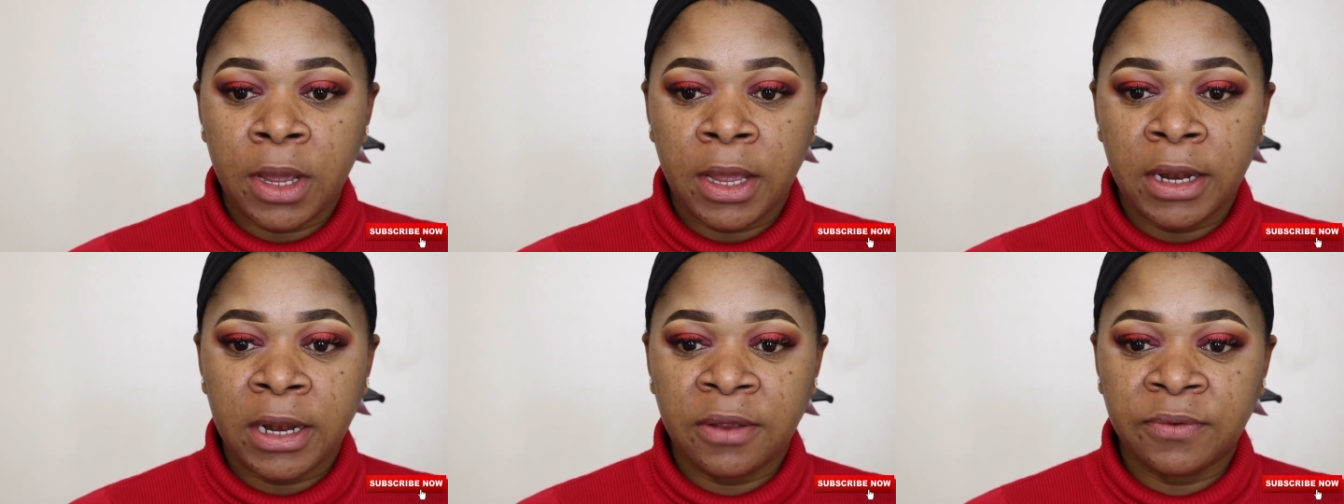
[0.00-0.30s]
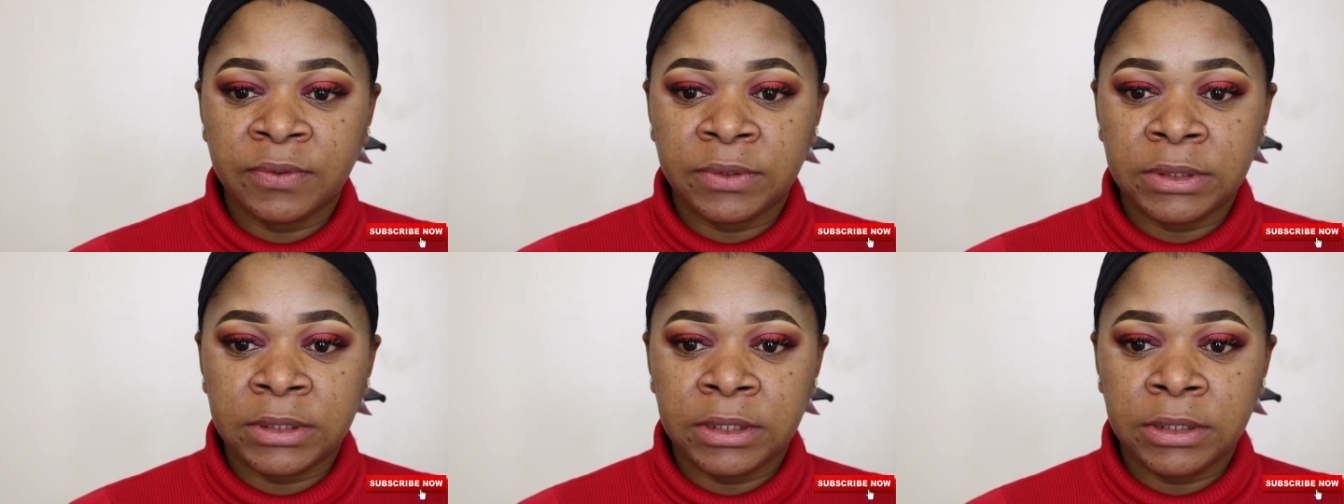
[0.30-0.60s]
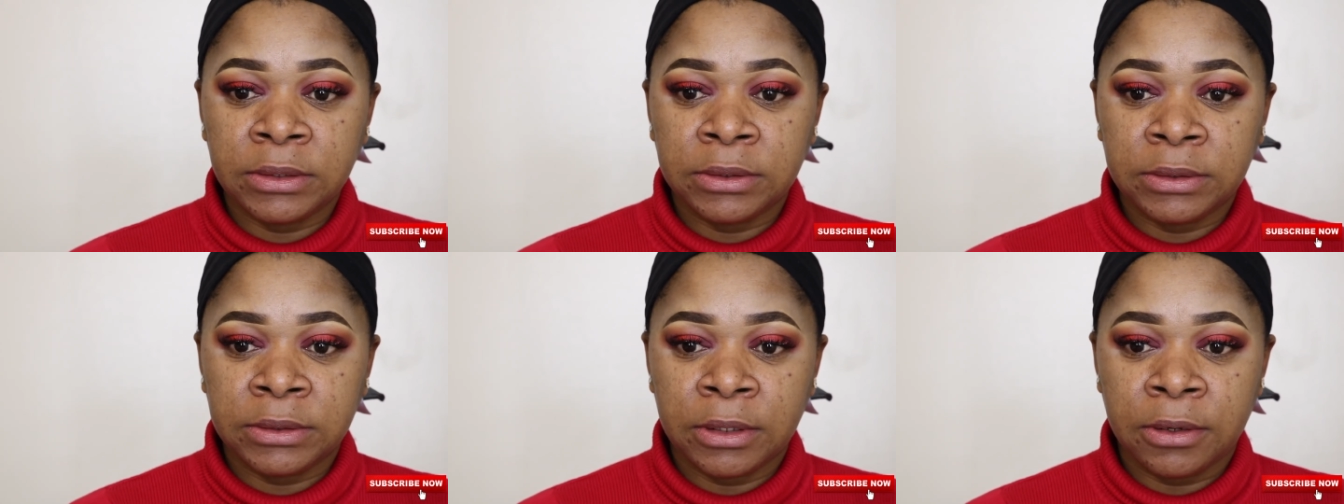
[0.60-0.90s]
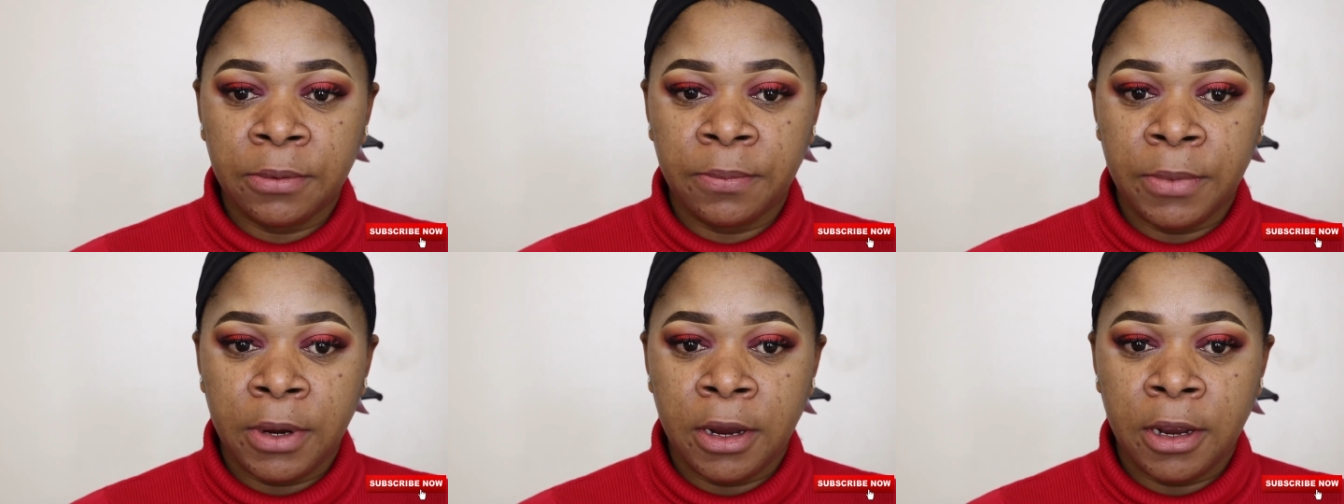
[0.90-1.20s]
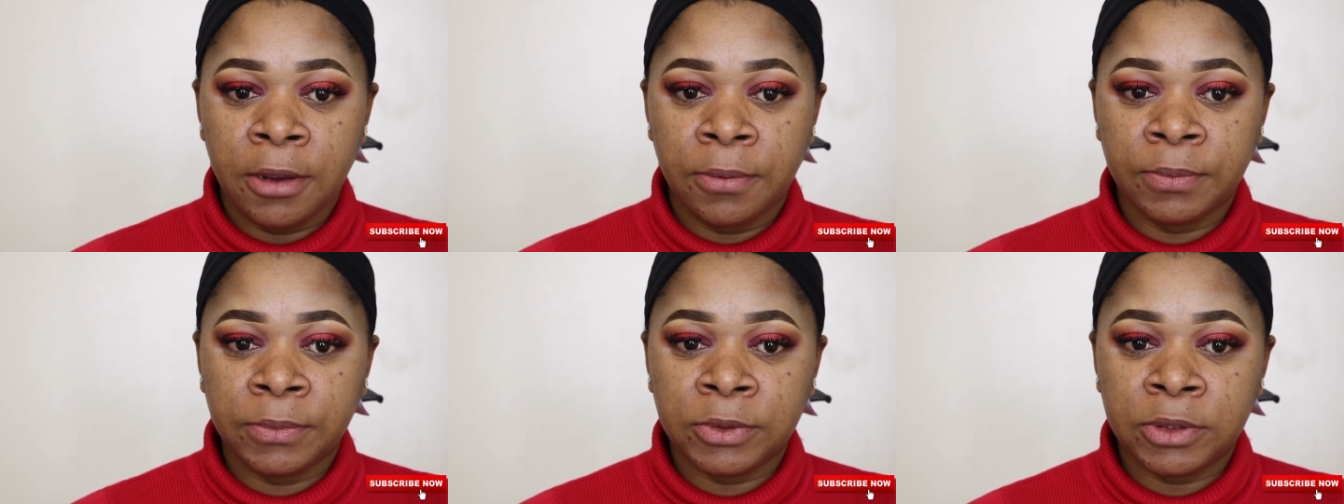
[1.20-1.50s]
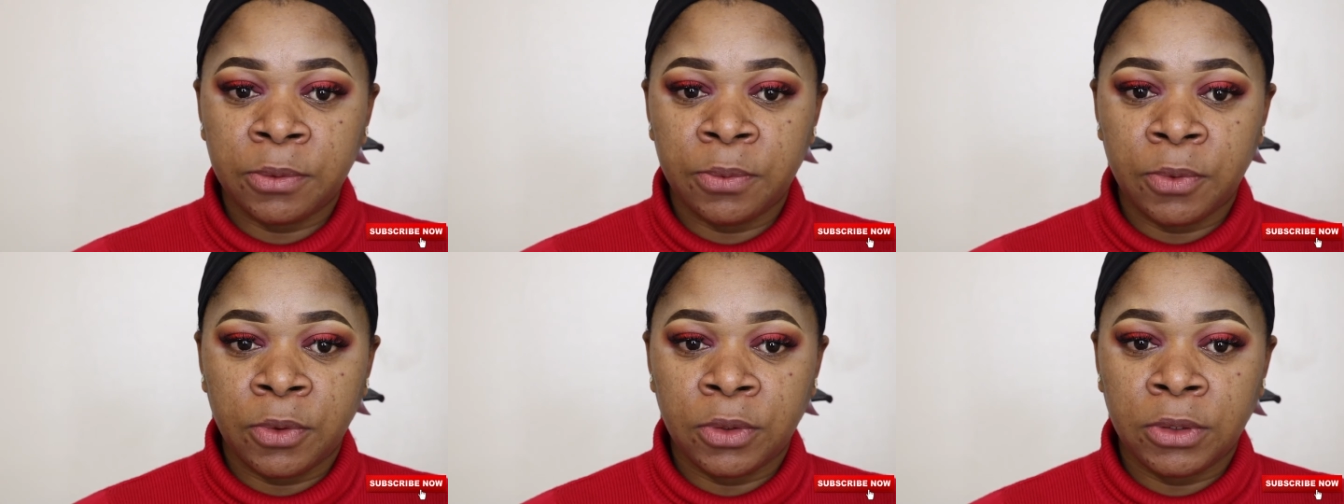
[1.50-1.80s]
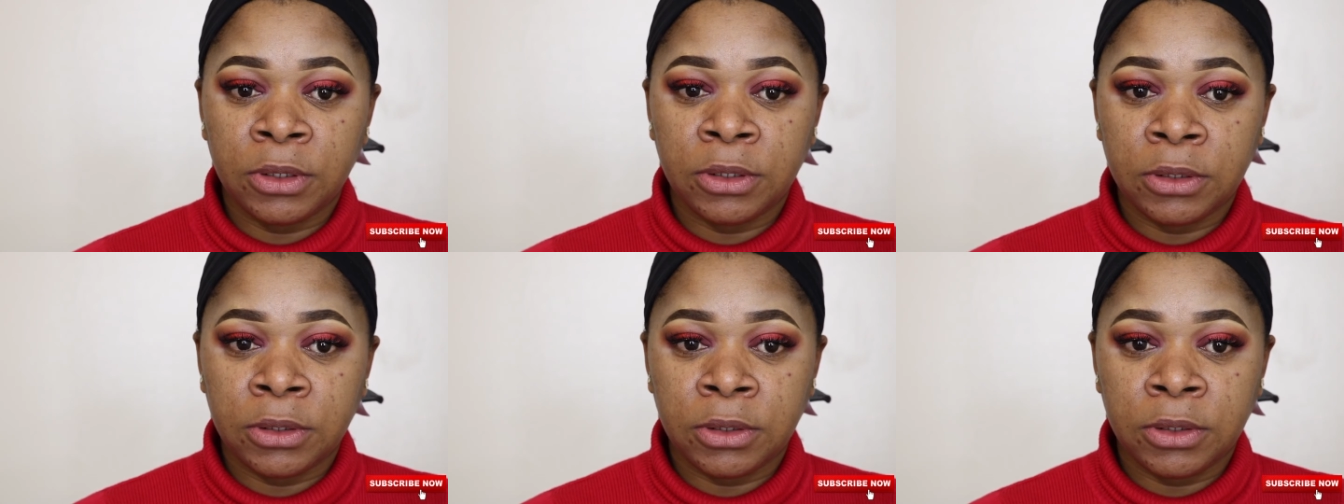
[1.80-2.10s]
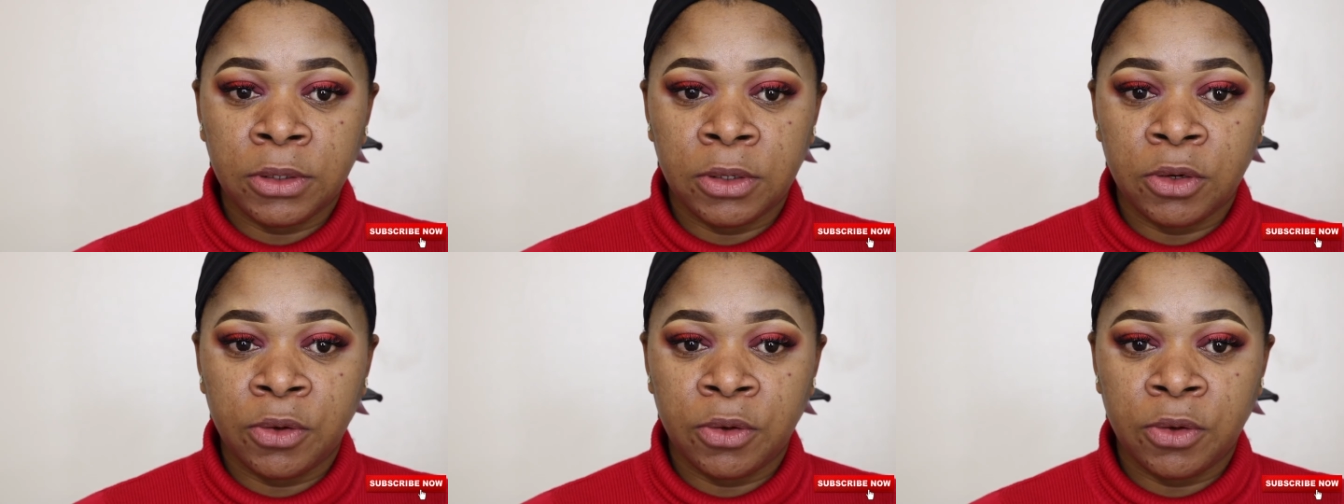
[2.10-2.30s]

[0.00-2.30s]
and I've seen some other